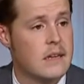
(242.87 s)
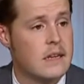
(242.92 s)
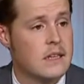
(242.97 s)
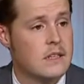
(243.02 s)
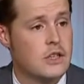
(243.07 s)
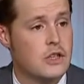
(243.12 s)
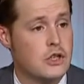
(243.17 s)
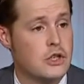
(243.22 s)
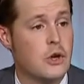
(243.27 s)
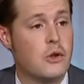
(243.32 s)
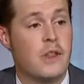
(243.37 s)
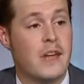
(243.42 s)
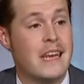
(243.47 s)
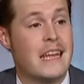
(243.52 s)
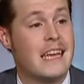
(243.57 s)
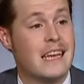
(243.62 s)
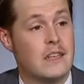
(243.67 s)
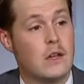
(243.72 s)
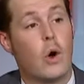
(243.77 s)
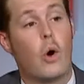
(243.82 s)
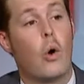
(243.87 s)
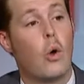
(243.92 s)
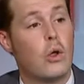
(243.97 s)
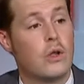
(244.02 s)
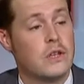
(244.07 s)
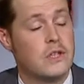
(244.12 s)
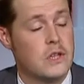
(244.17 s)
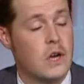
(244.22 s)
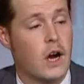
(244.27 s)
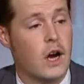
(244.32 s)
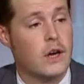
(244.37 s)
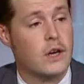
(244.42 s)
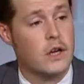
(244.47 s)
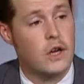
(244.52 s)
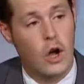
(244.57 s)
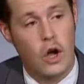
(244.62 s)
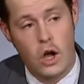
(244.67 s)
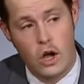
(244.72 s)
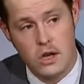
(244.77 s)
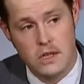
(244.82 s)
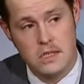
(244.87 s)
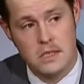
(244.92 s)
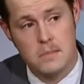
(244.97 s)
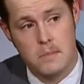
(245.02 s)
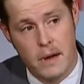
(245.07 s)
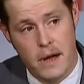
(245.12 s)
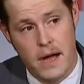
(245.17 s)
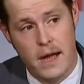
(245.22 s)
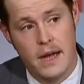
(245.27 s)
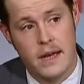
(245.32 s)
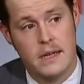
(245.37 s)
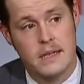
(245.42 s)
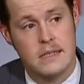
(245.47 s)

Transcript: to show that he had a hole in his heart caused by